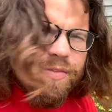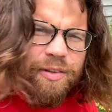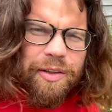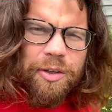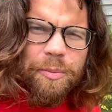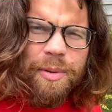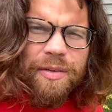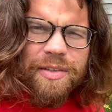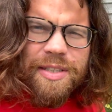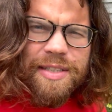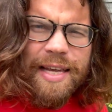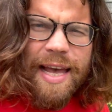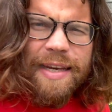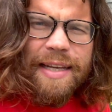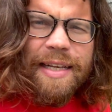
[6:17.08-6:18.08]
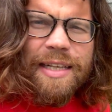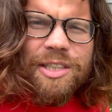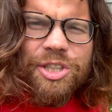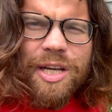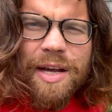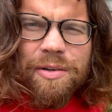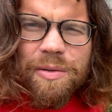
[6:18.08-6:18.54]
a little bit of a scent, and in
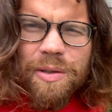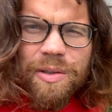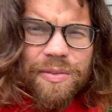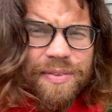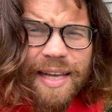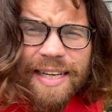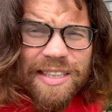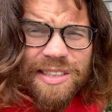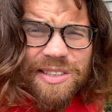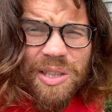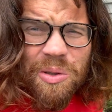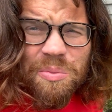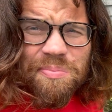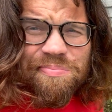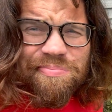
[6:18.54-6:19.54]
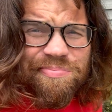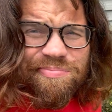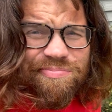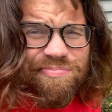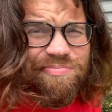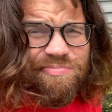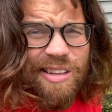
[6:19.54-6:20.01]
general, they don't
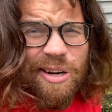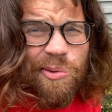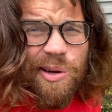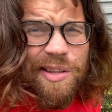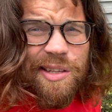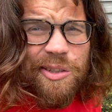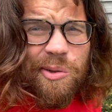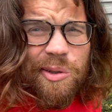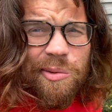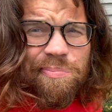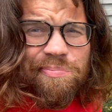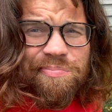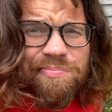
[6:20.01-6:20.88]
want anything to do with them.